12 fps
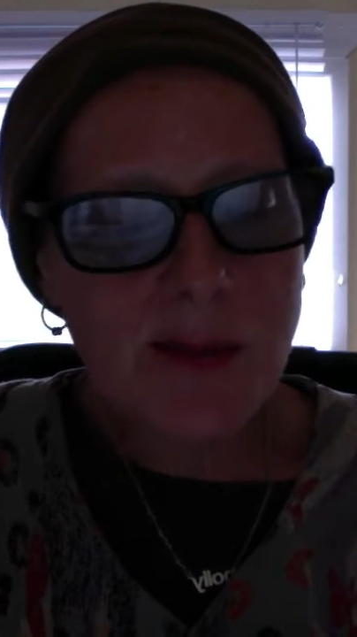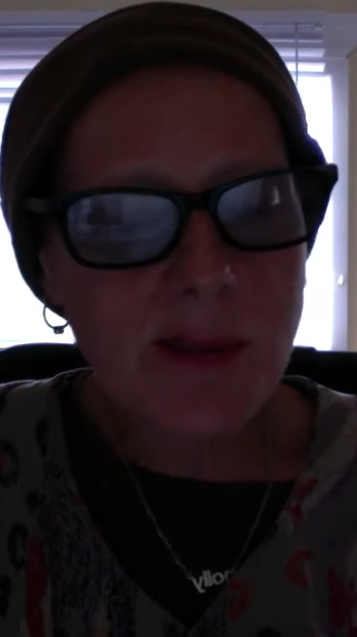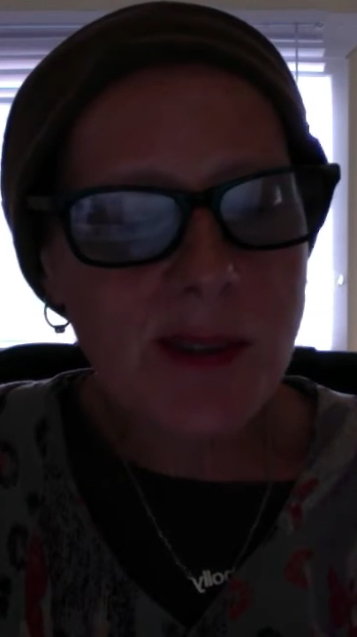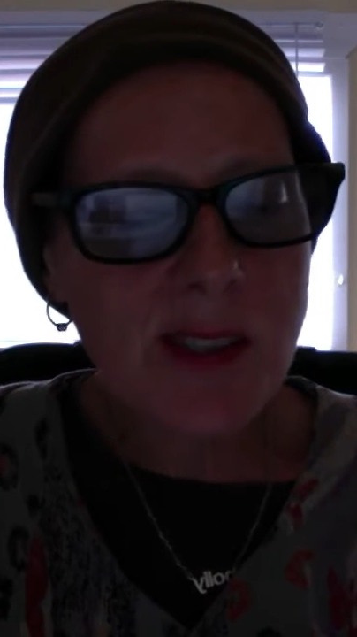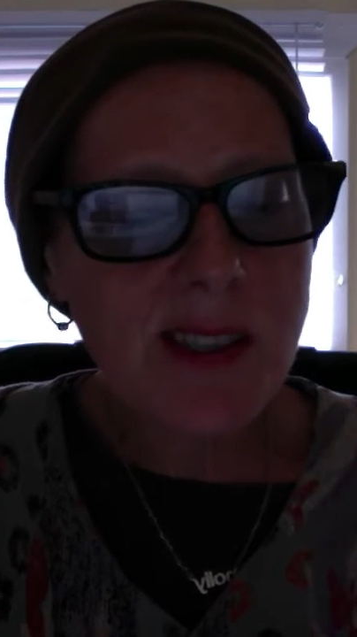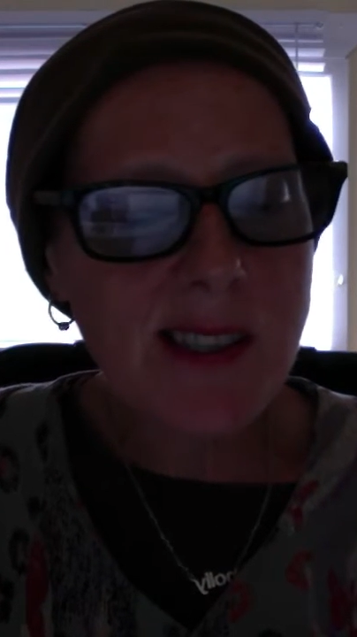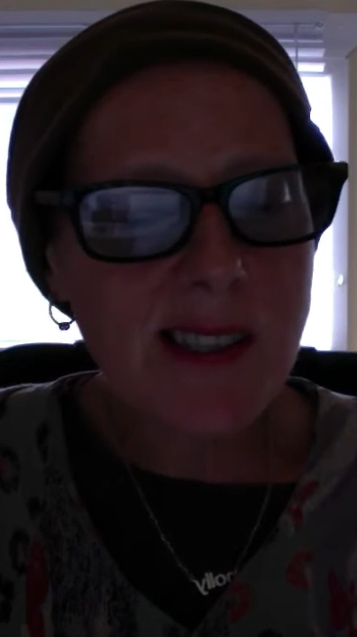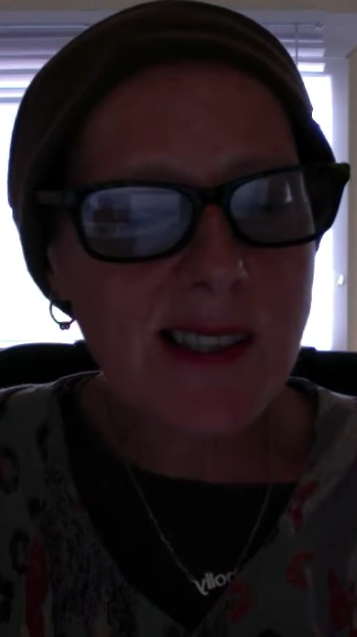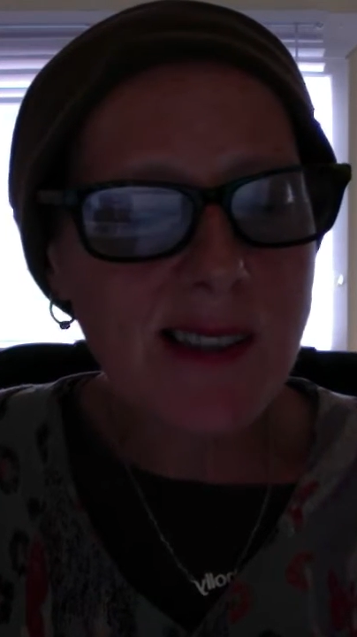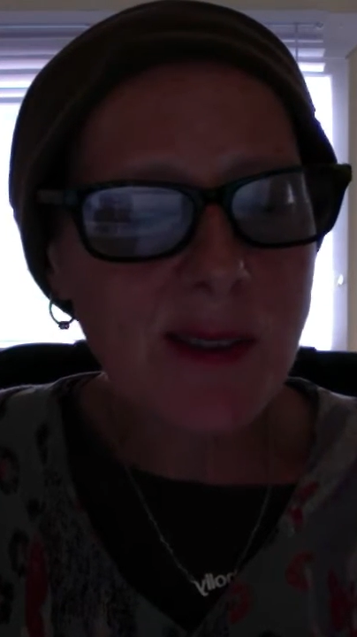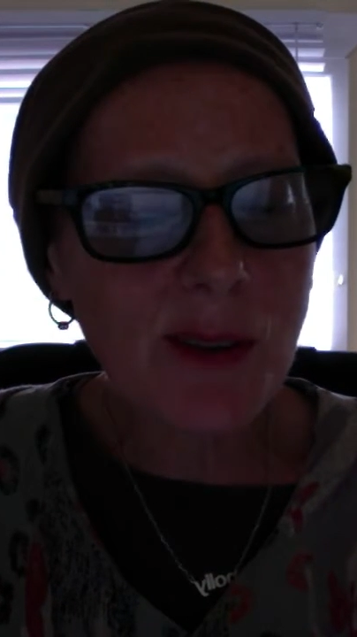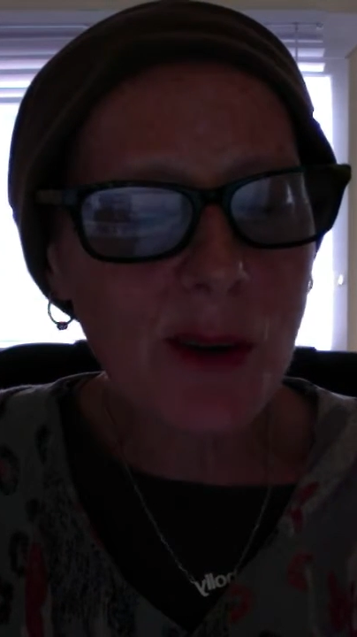which
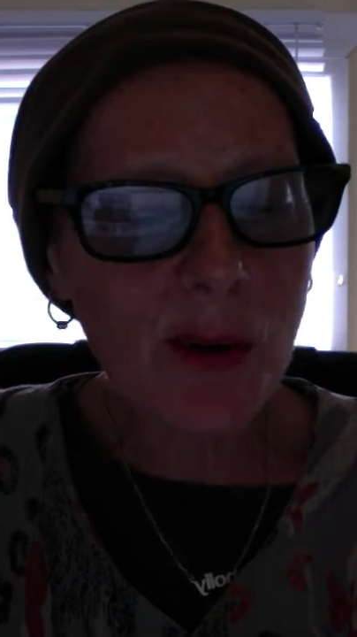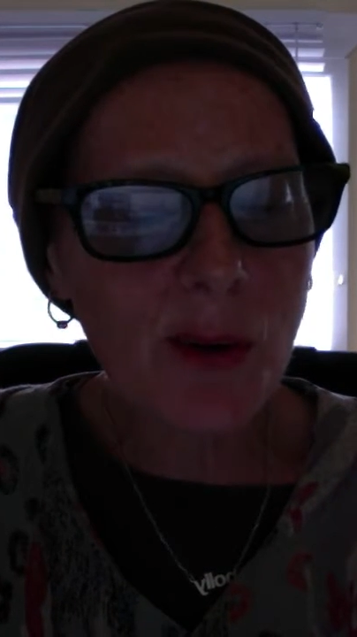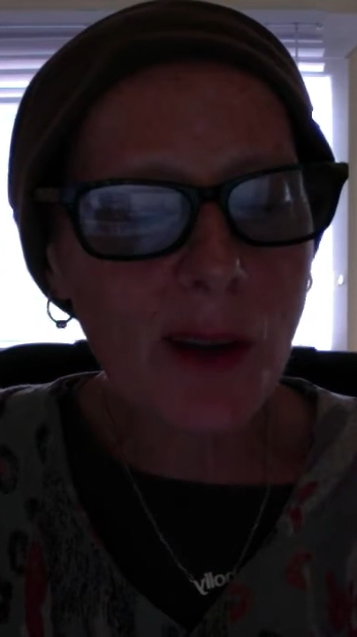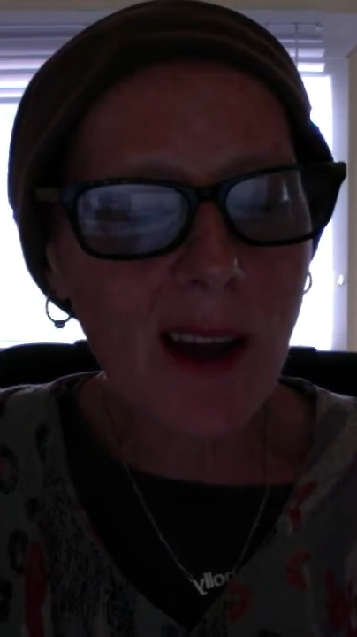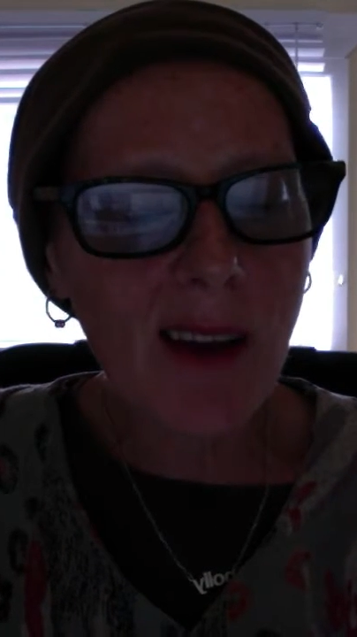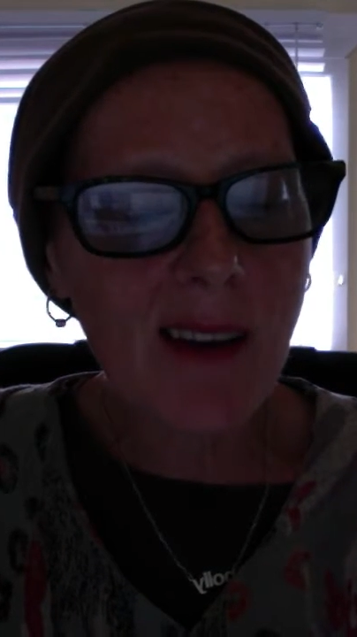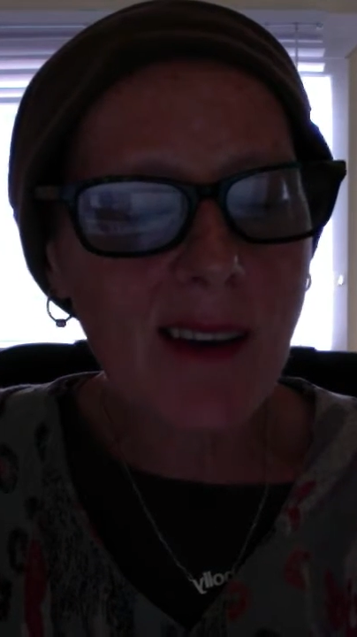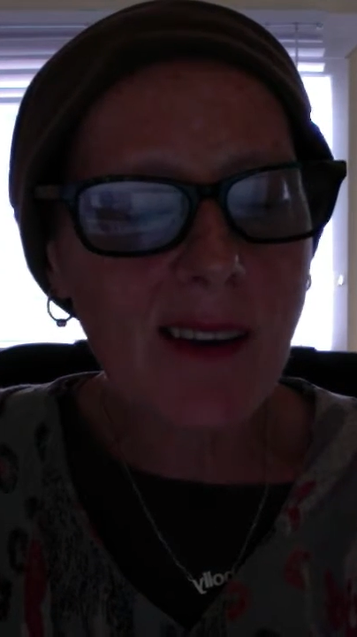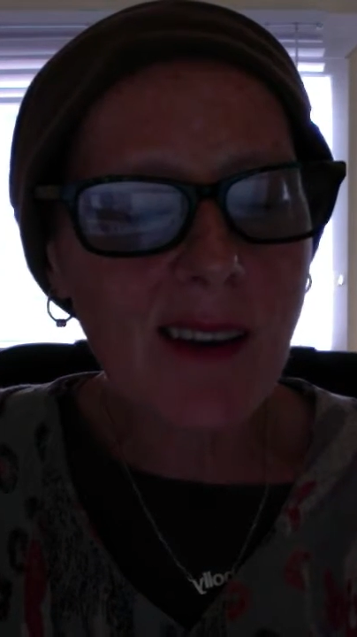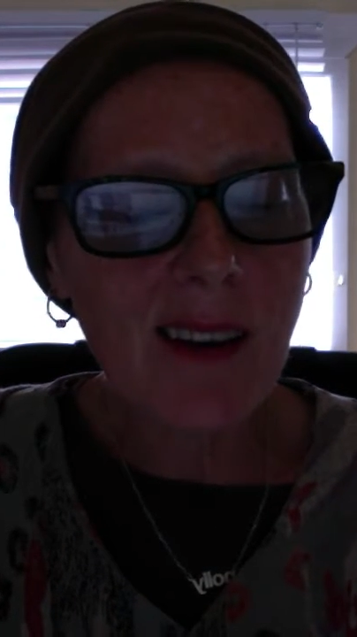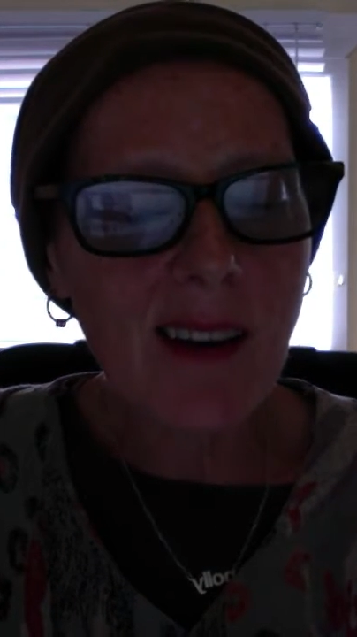is okay